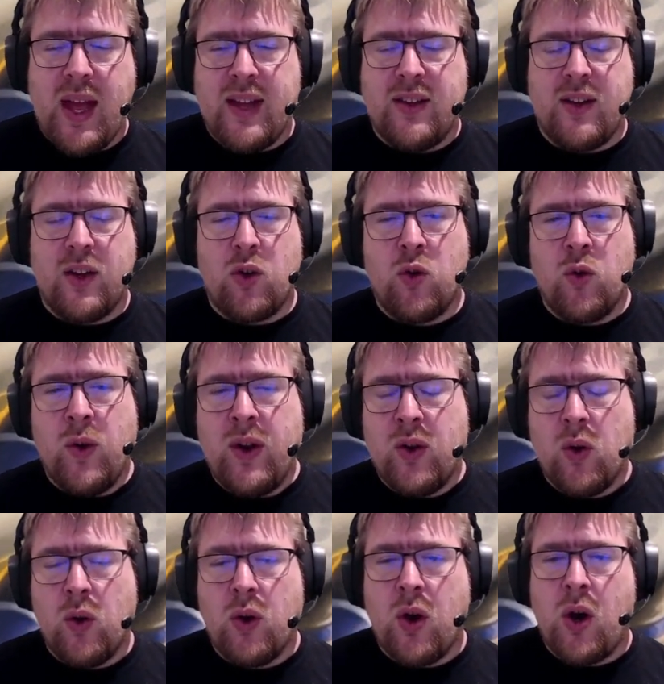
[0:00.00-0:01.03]

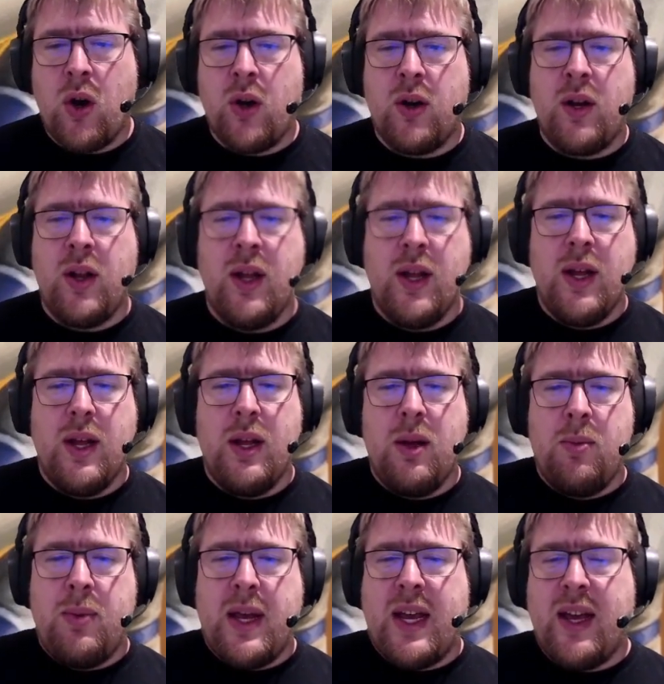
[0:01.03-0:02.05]
critical card,
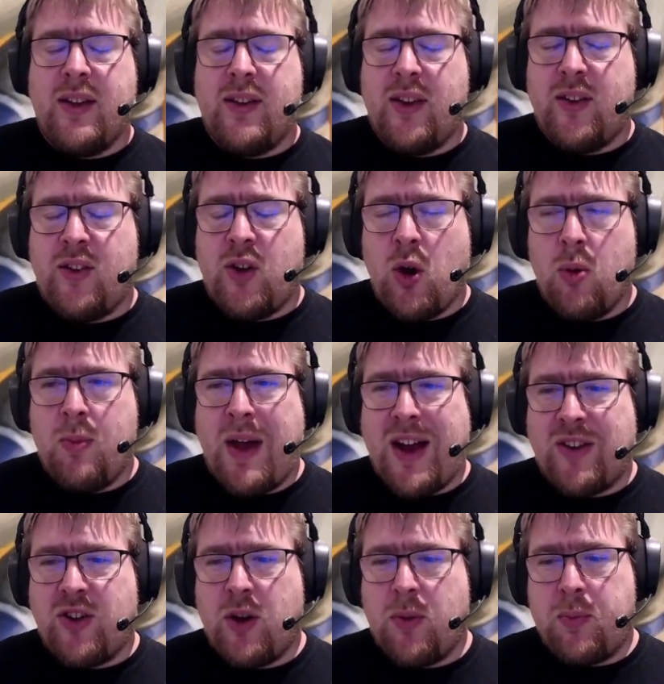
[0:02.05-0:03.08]
because it's so
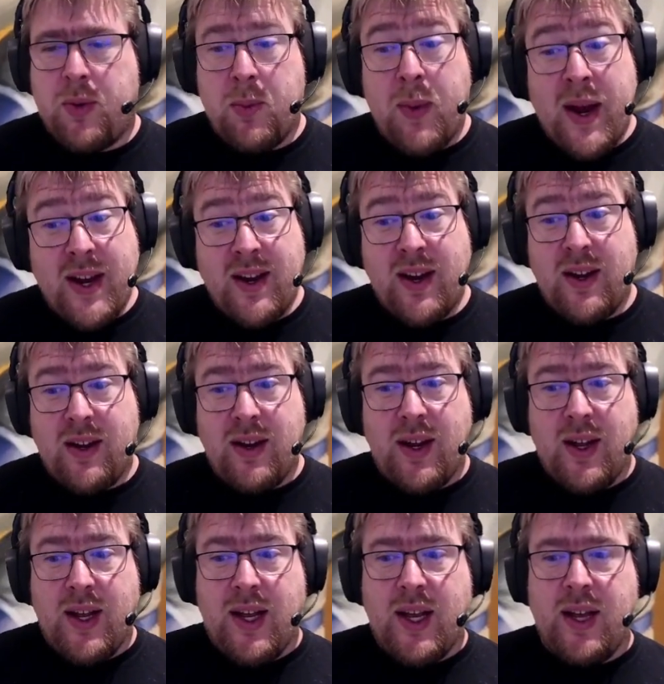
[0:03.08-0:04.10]
matchup dependent.
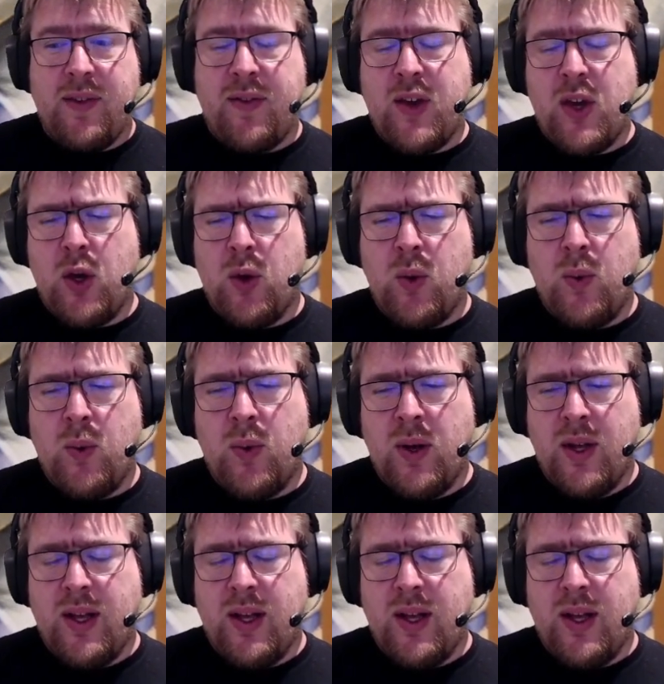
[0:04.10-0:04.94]
If your